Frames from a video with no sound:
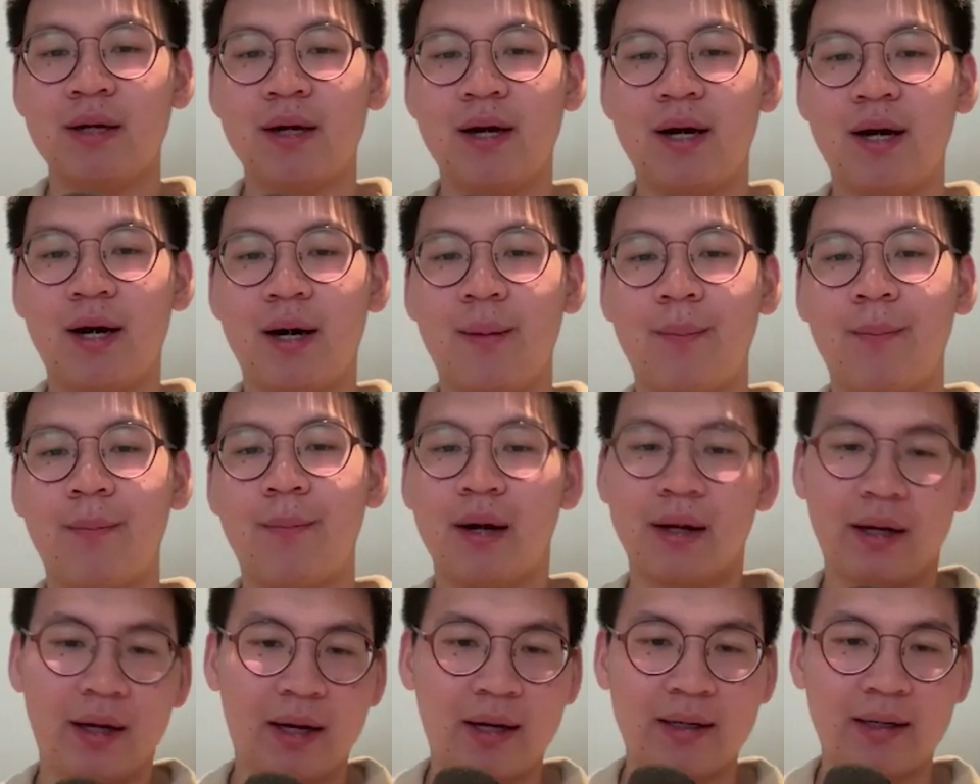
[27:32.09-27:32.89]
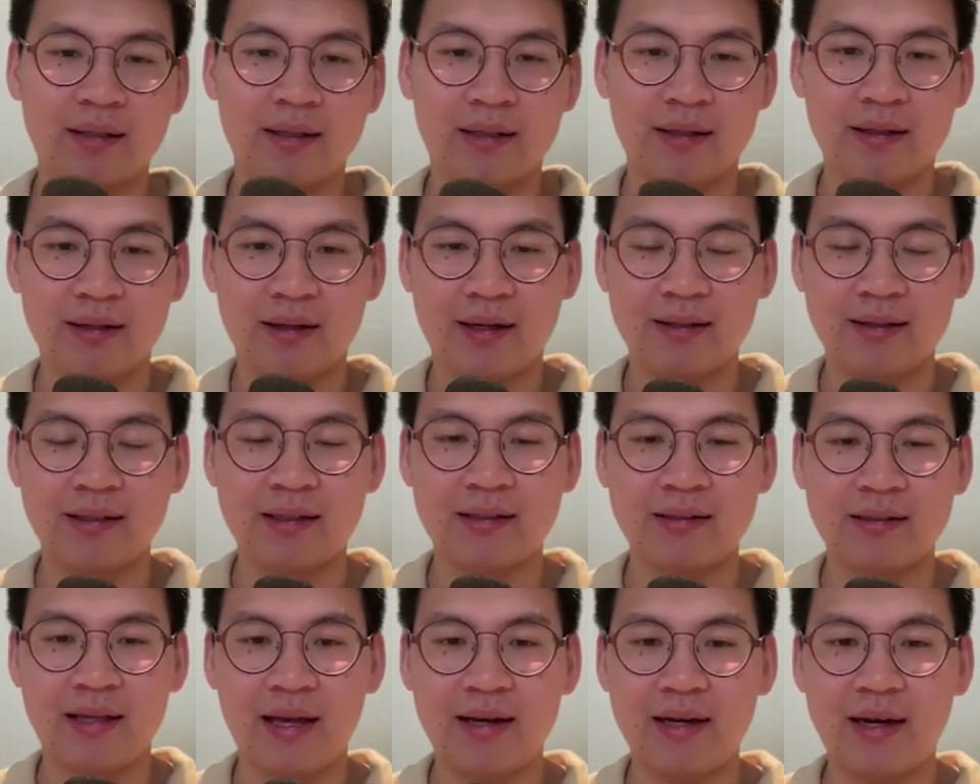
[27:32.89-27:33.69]
I think
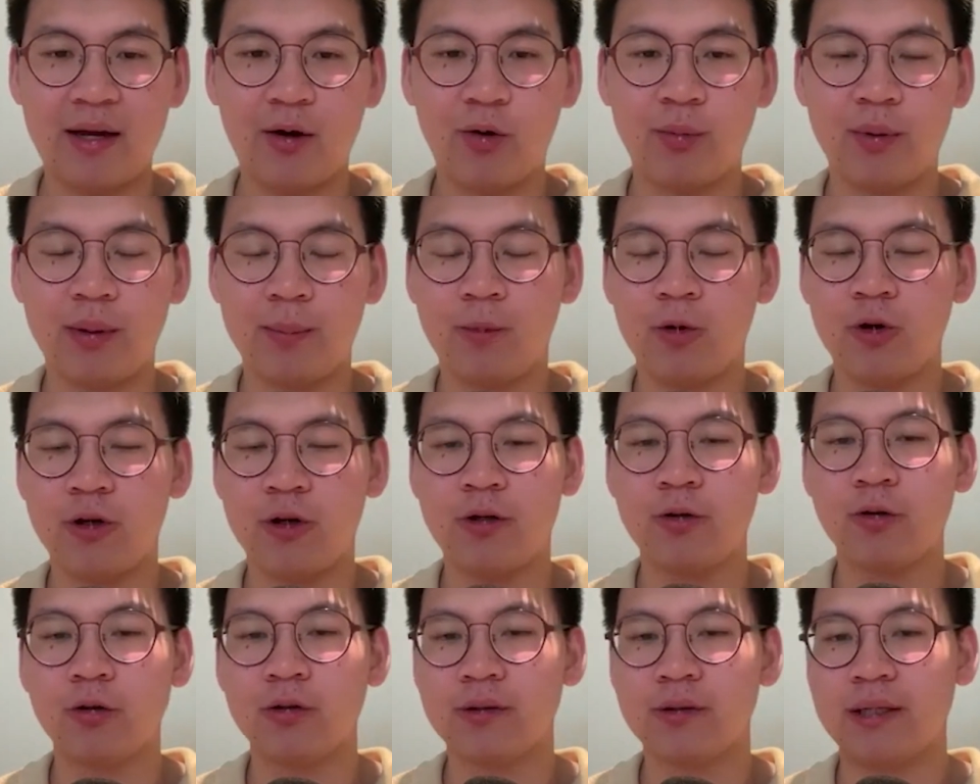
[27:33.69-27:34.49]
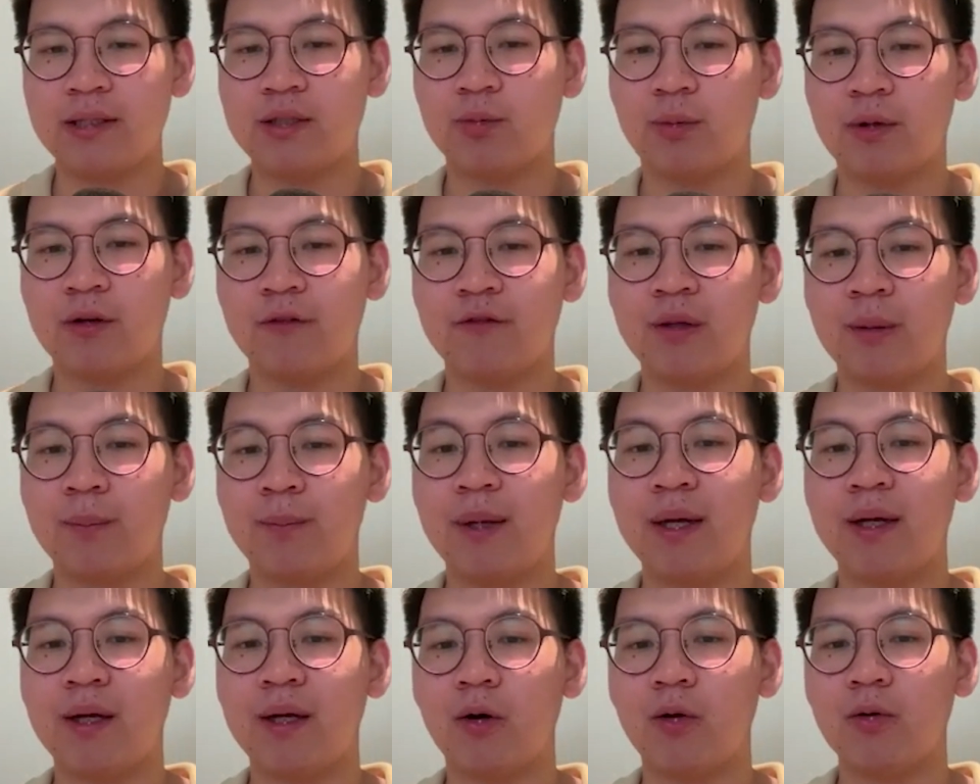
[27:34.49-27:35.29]
that would be pretty cool. That's one of the
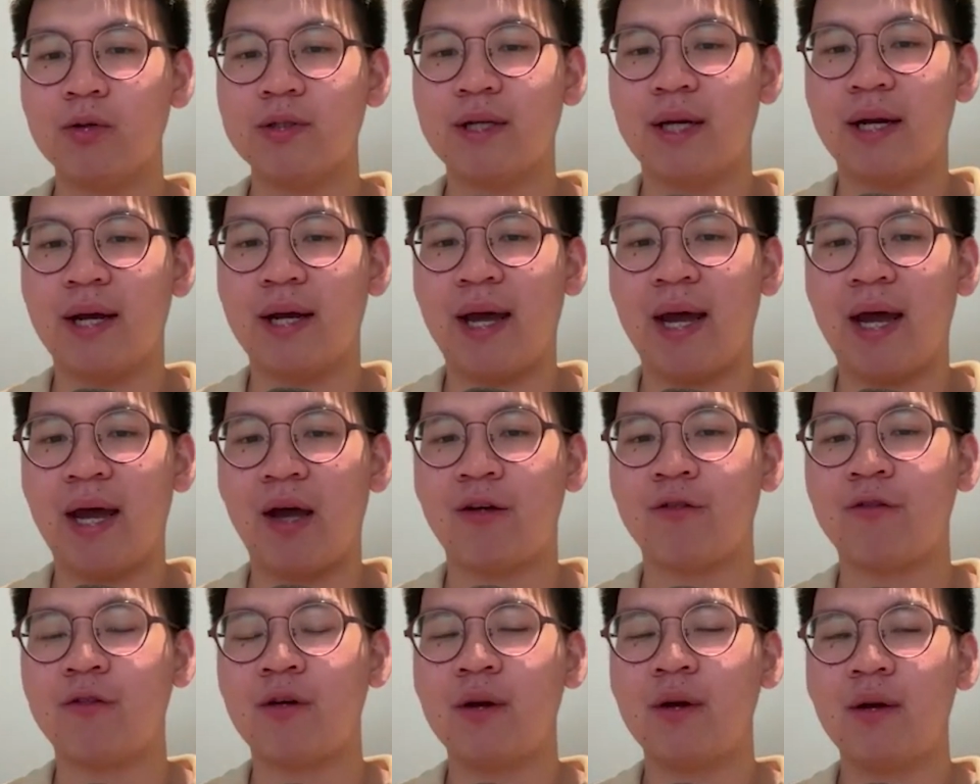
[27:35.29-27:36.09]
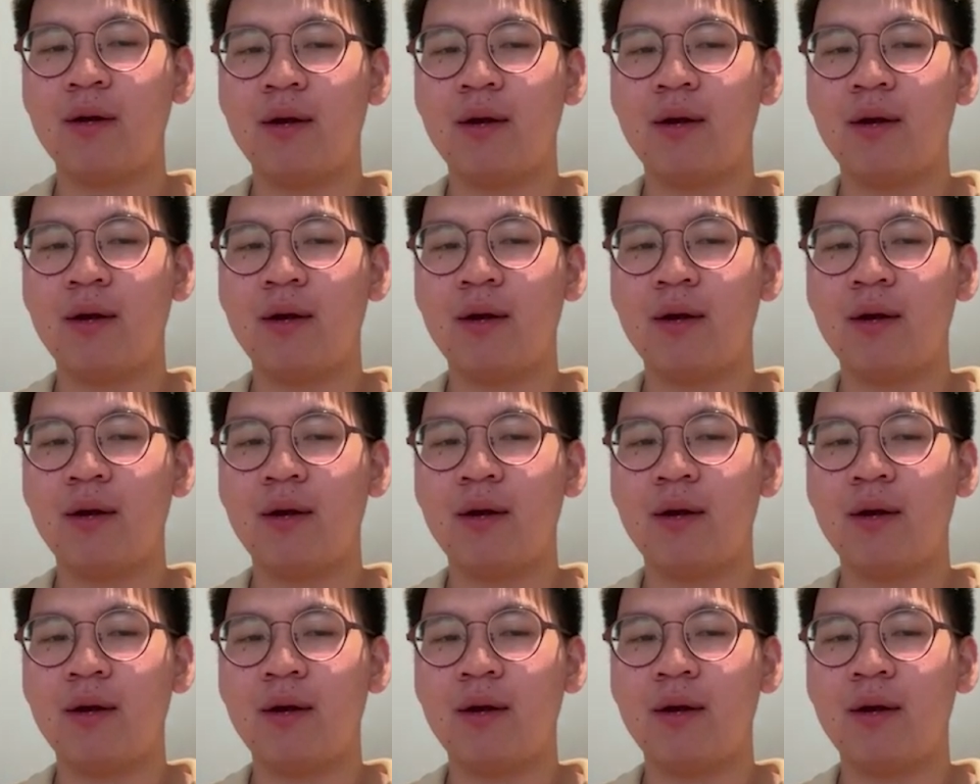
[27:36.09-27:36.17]
big goals that I have.